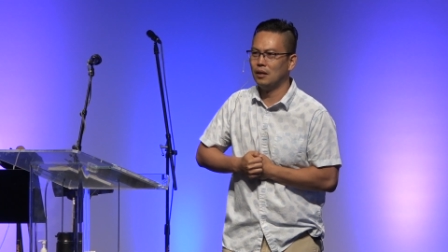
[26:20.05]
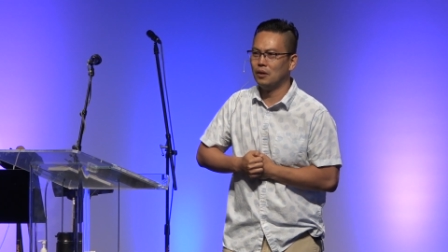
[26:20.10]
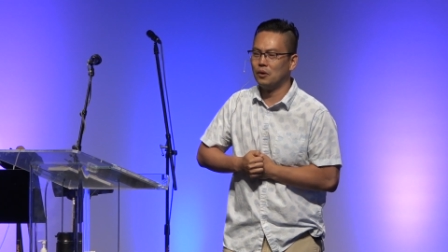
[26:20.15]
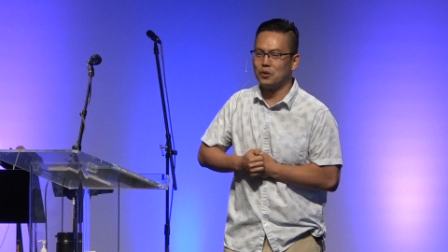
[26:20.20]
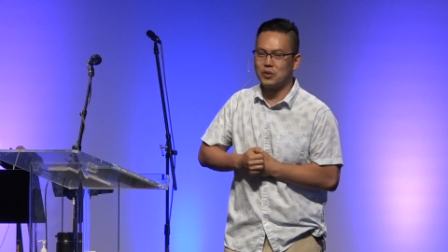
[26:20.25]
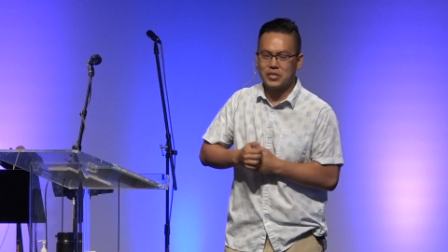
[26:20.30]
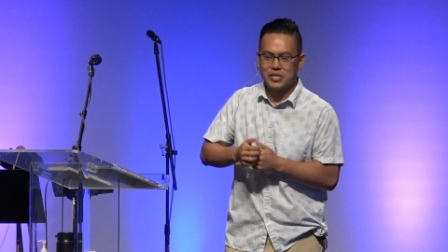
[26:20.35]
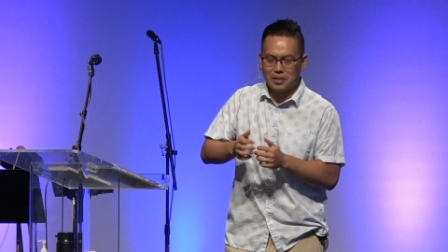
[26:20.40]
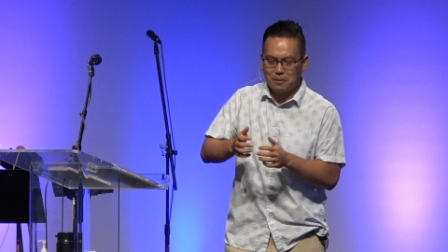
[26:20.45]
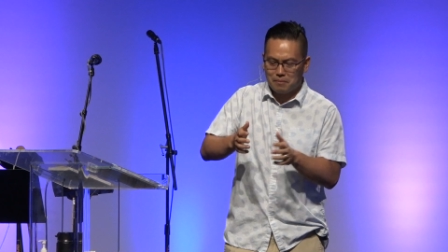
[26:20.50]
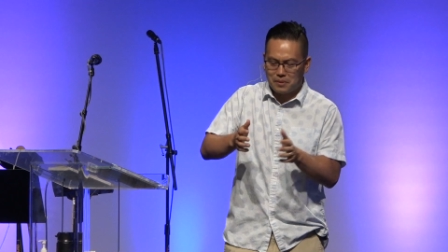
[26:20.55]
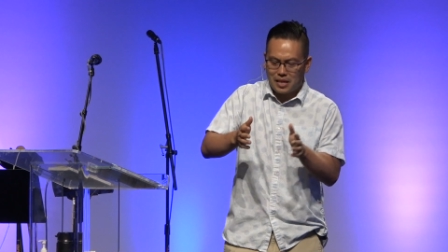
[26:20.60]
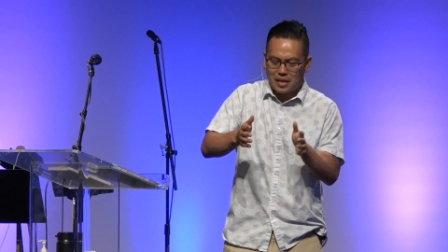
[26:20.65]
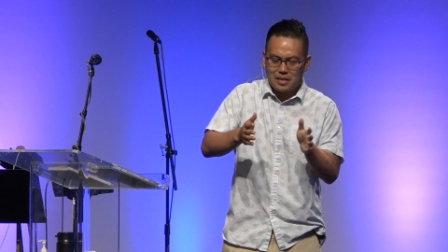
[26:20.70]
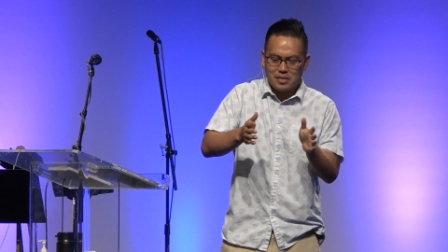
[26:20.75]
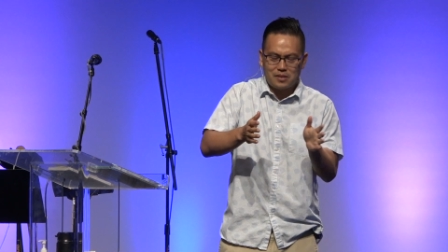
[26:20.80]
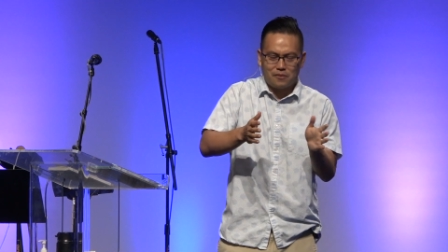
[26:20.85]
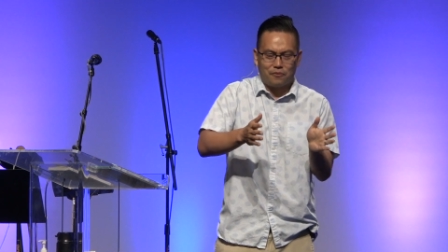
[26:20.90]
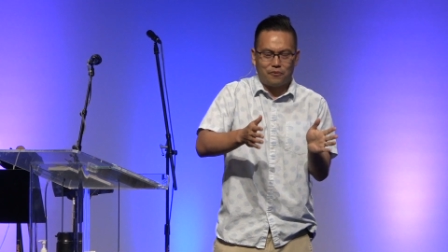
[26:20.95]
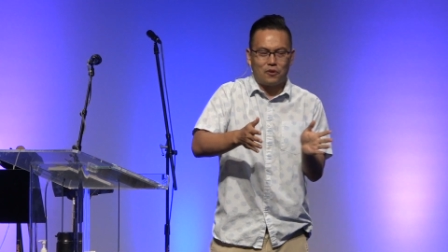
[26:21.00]
Or
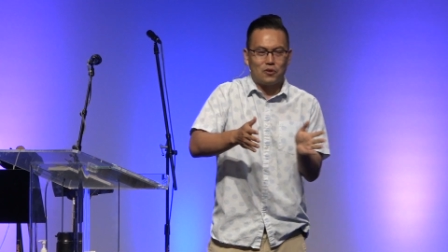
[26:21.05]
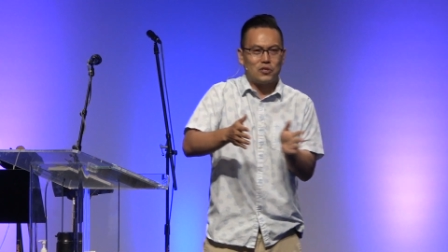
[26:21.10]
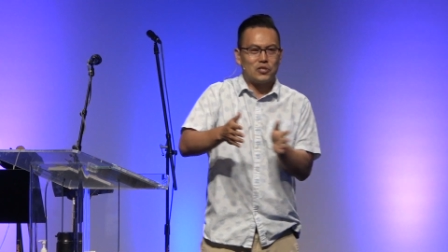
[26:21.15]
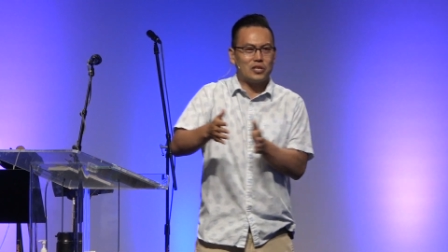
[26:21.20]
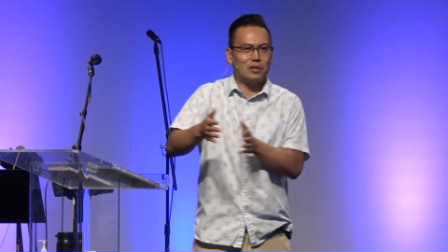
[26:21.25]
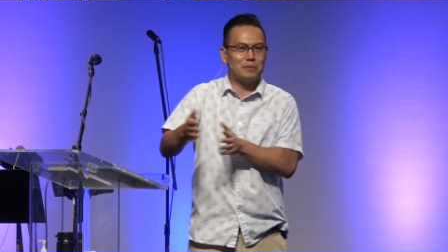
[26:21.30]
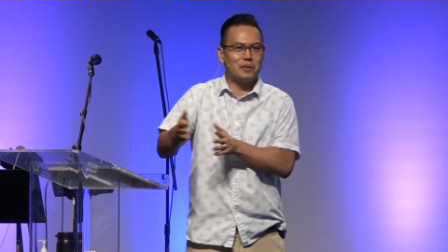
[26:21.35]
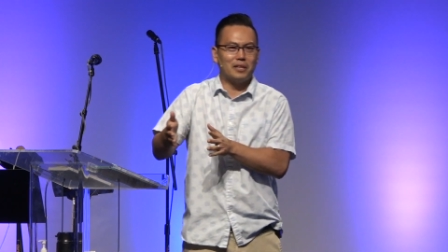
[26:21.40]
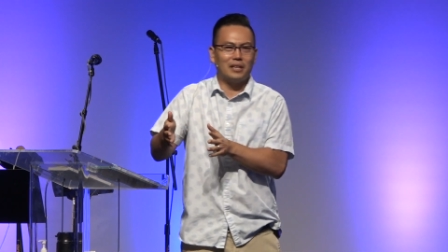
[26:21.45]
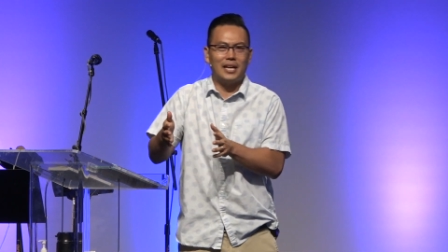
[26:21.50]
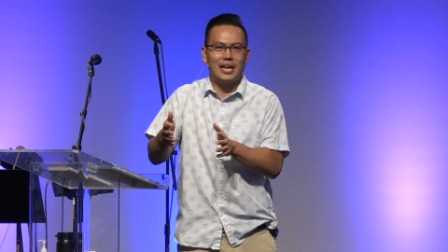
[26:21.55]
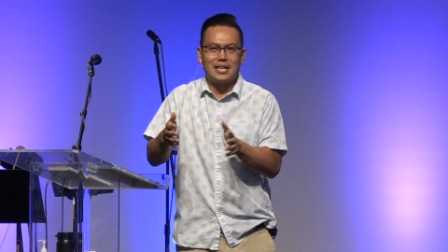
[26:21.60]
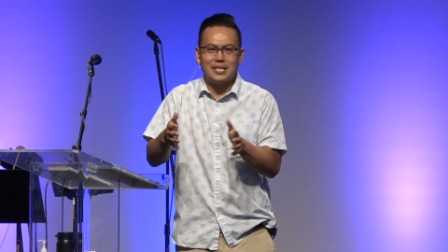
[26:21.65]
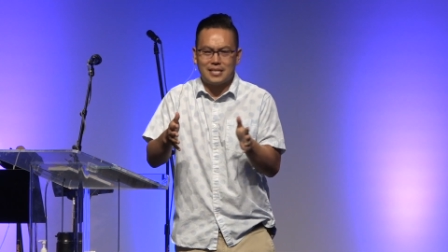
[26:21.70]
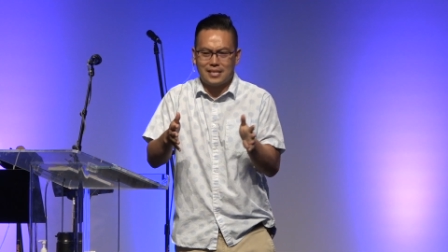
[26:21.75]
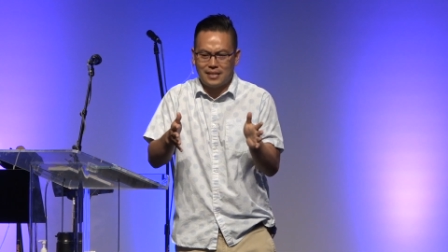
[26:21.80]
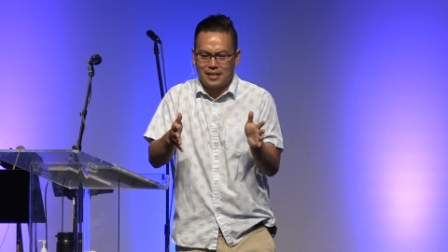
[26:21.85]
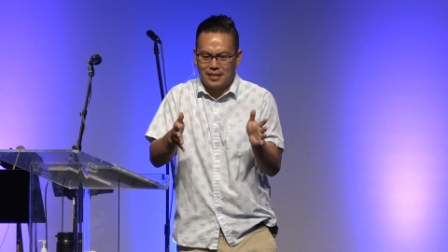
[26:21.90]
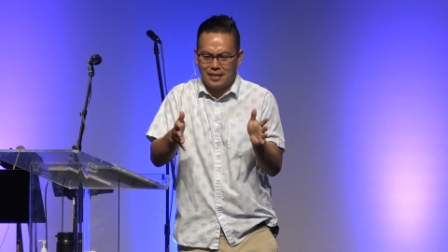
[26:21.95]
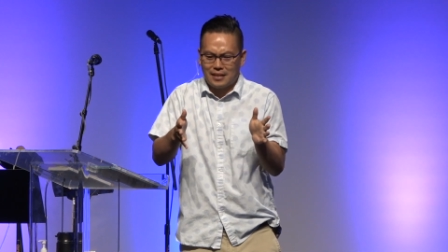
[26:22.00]
sometimes the first shall be
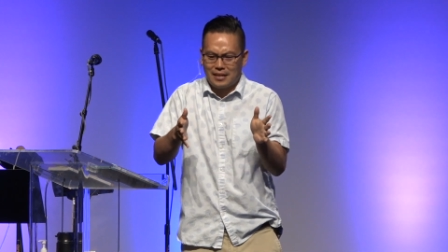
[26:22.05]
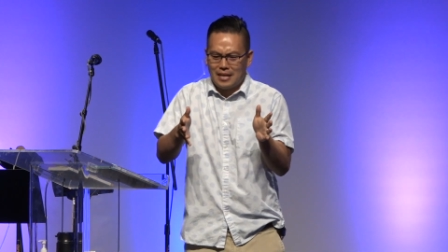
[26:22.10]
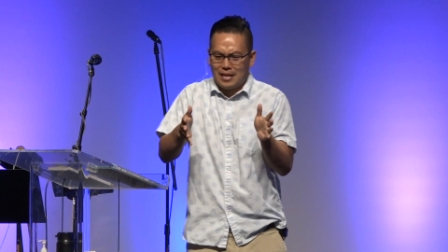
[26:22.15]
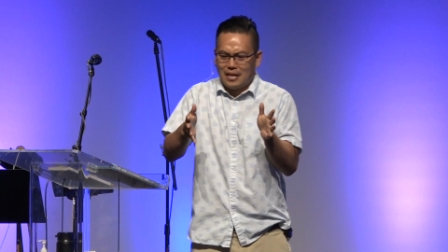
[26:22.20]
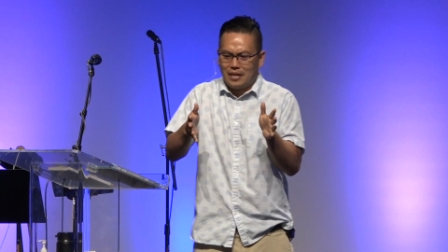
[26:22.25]
last, like,